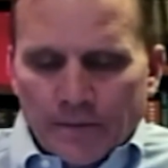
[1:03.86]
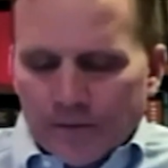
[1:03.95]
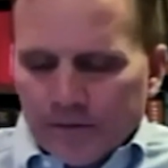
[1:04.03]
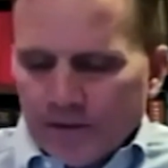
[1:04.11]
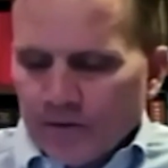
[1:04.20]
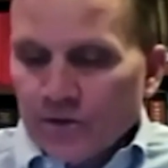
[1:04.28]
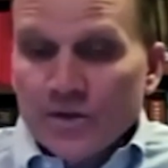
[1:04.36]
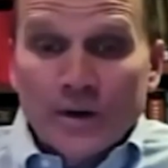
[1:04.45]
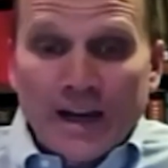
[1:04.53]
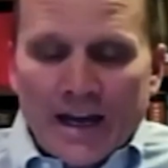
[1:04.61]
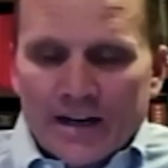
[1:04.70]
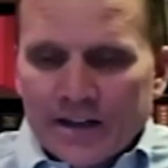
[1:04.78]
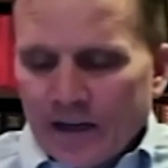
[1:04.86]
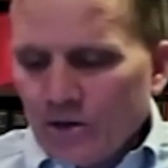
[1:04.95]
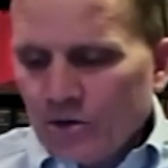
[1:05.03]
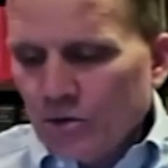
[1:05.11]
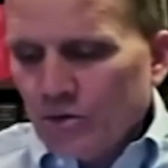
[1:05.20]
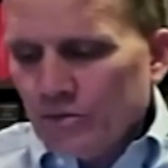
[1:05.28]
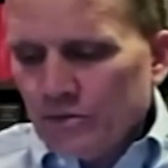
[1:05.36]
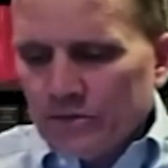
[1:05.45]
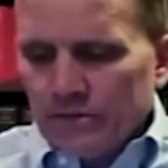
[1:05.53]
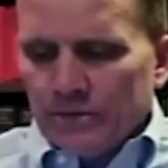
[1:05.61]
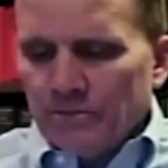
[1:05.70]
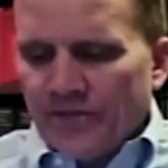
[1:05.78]
So there's no catechetical
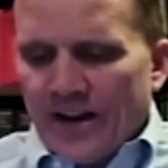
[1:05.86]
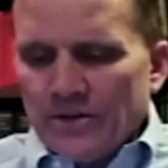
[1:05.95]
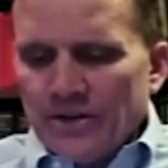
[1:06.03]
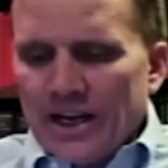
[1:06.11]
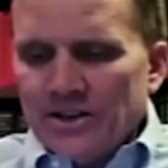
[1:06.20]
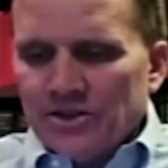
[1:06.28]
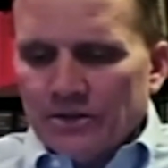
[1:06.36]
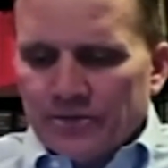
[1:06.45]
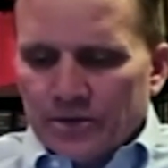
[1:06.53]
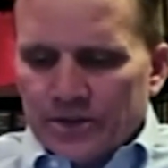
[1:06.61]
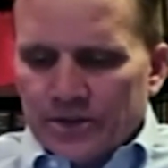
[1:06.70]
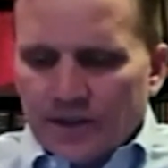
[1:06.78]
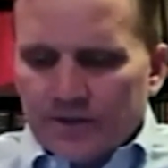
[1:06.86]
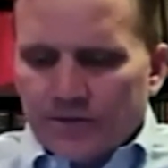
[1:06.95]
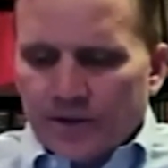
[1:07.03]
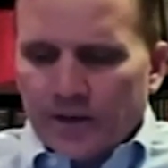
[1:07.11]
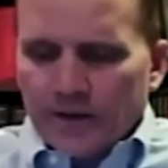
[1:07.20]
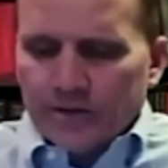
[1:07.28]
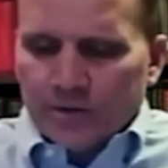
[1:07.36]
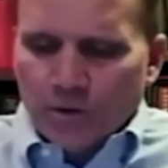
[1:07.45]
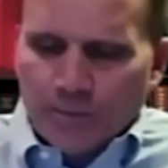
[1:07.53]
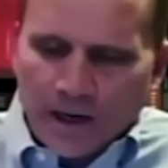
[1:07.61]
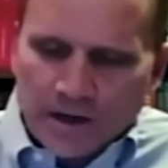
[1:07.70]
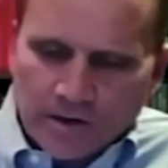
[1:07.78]
foundation for suffering. Two
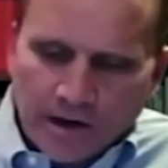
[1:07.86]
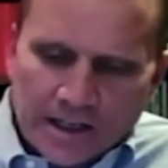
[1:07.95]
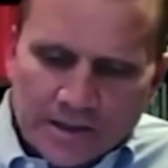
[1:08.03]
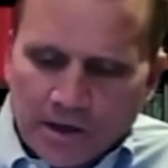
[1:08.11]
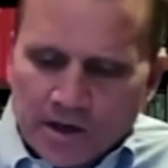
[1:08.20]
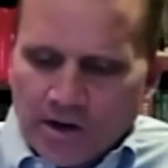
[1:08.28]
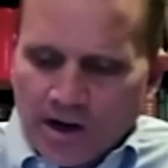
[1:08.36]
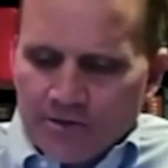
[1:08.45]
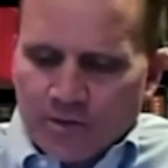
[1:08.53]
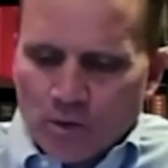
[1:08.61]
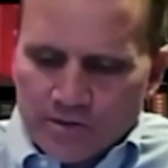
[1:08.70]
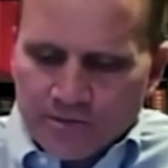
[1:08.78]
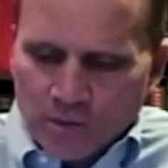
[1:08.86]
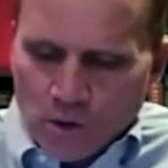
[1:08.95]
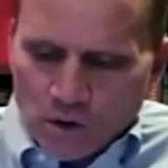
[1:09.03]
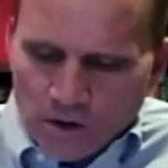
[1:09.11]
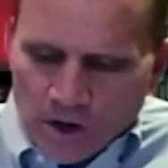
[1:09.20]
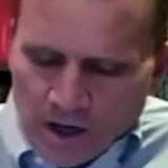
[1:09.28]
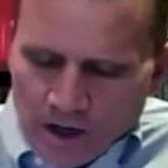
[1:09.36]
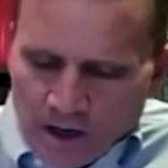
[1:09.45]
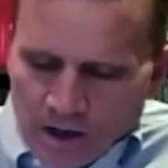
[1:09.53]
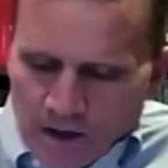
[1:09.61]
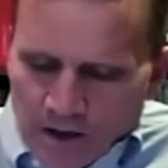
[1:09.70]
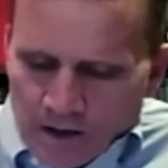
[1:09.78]
paragraphs, paragraph 44.
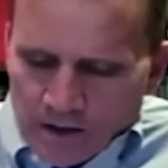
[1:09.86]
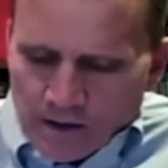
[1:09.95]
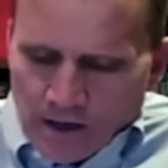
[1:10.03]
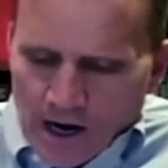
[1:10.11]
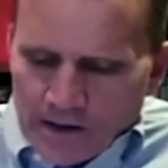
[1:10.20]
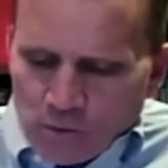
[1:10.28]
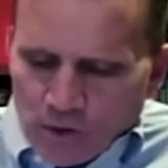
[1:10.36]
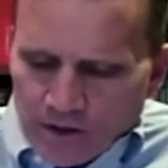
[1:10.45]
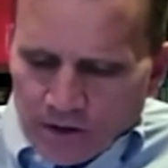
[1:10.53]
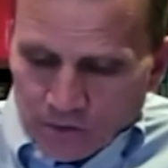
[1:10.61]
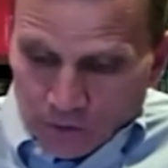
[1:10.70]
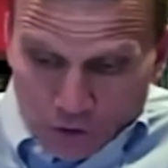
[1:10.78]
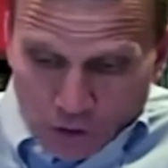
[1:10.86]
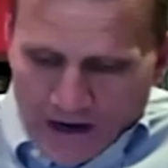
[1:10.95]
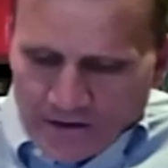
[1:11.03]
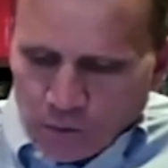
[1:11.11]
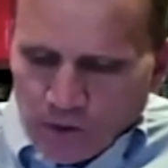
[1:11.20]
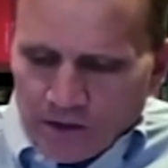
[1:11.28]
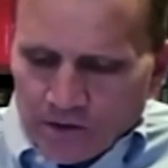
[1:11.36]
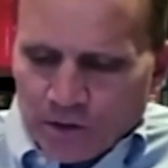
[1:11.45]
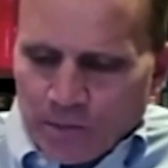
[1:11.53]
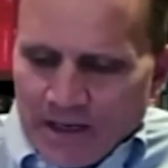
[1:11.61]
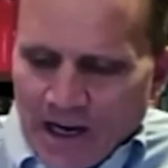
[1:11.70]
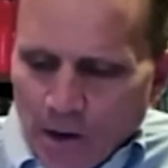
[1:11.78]
God wills, or Christ wills, to
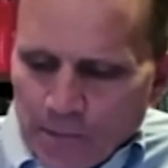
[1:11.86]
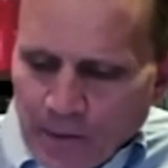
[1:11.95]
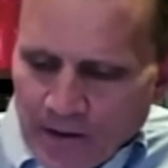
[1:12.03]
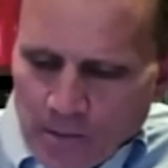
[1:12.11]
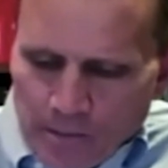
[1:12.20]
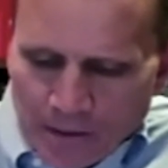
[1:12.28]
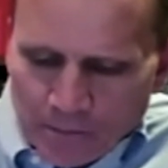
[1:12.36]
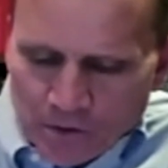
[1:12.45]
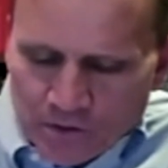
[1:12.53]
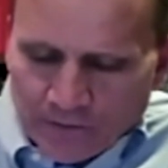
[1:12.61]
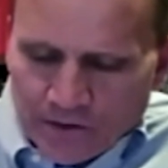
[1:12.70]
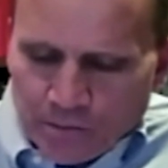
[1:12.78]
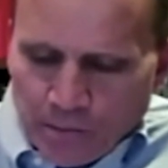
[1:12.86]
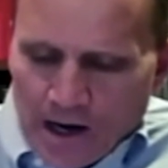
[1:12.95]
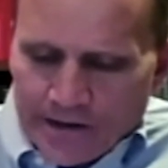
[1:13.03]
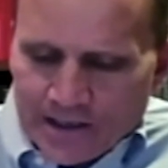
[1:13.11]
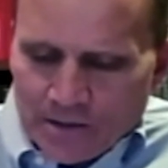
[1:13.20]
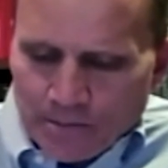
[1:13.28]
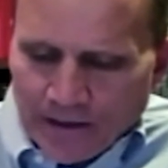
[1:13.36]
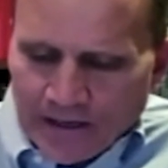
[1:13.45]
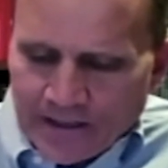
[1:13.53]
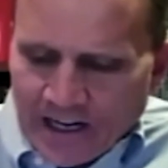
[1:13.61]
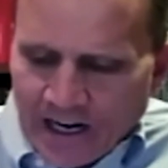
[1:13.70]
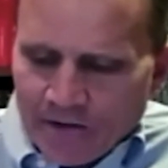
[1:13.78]
be helped by the members of his body
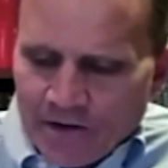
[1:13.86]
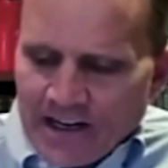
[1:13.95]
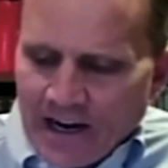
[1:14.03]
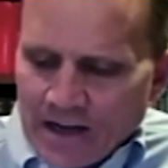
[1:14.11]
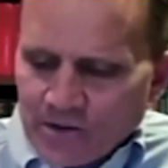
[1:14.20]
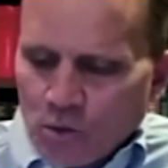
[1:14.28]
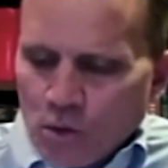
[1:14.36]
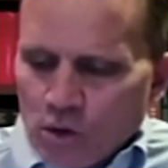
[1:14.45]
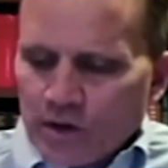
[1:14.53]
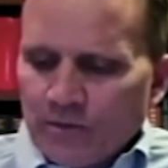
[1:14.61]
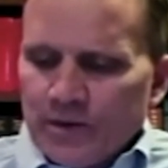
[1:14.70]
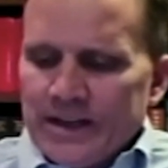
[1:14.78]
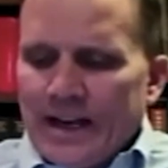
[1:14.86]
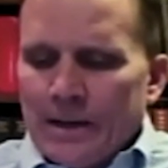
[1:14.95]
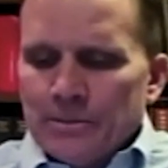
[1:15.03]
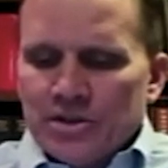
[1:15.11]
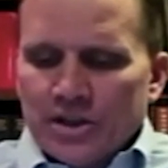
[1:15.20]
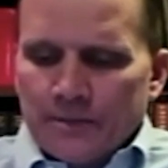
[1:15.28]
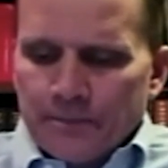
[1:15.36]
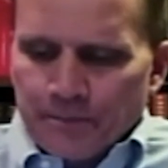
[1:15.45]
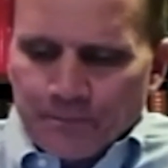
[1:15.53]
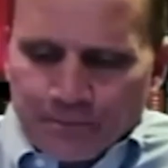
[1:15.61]
in carrying out the work of redemption.